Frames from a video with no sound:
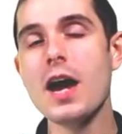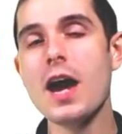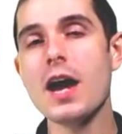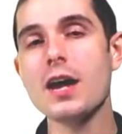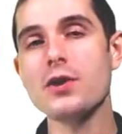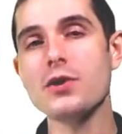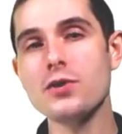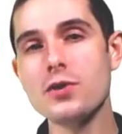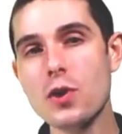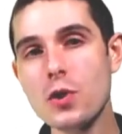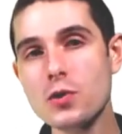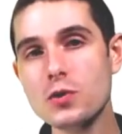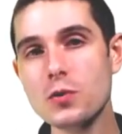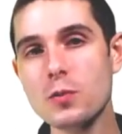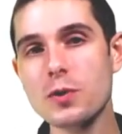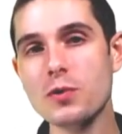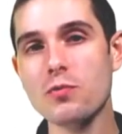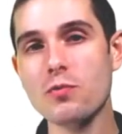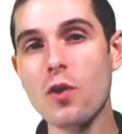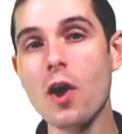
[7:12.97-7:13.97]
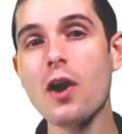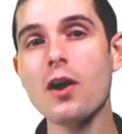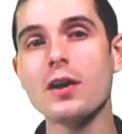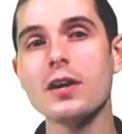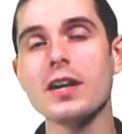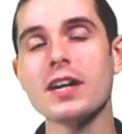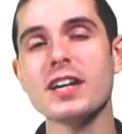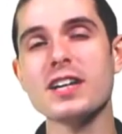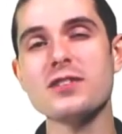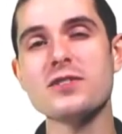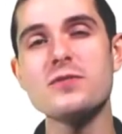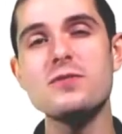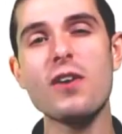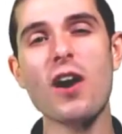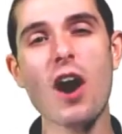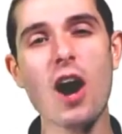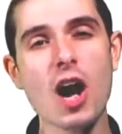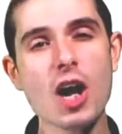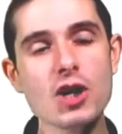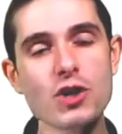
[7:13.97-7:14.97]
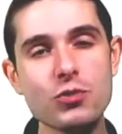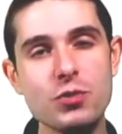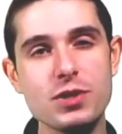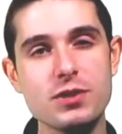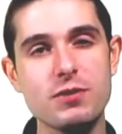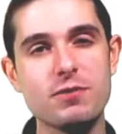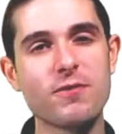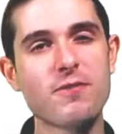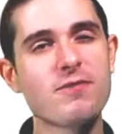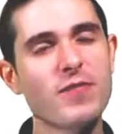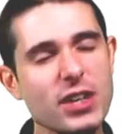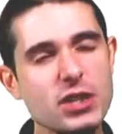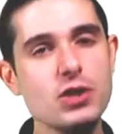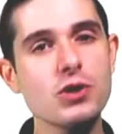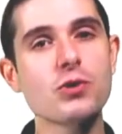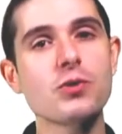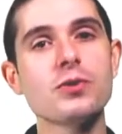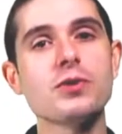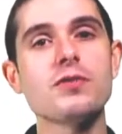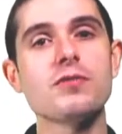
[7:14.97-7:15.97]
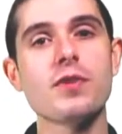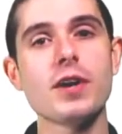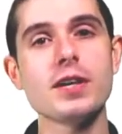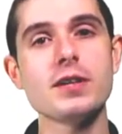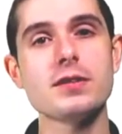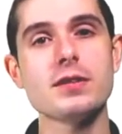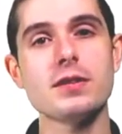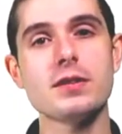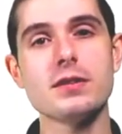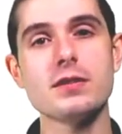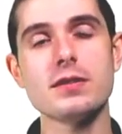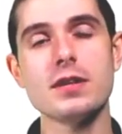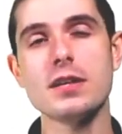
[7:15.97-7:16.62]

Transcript: And those will be run against hundreds of physical devices,